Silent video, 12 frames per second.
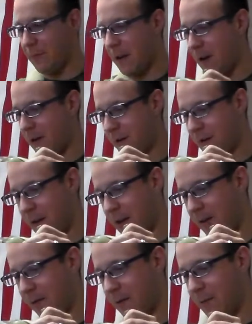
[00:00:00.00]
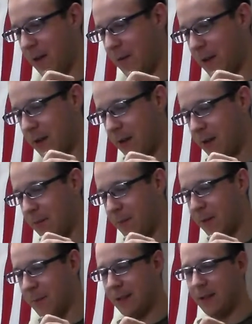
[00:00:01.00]
rare thing for me to be
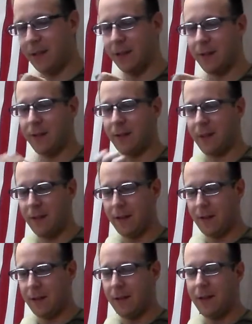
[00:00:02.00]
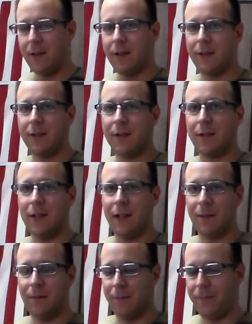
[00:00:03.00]
complimenting.
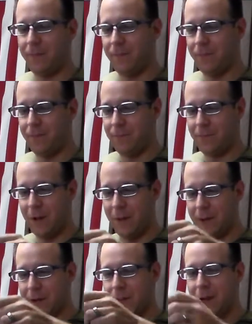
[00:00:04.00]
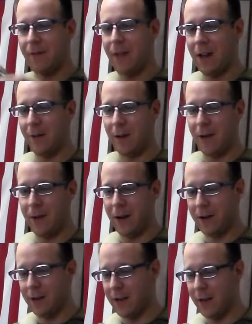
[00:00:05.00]
I'm very much a big fan of my
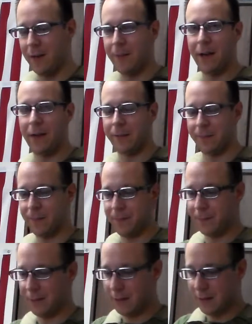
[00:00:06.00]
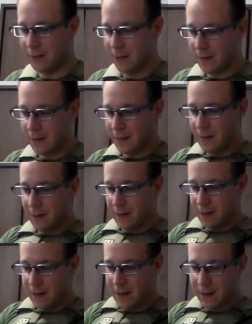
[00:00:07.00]
America gear, but
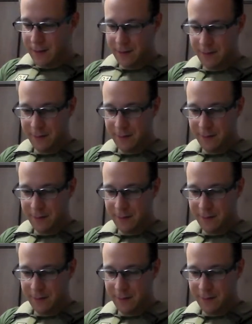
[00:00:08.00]
yeah.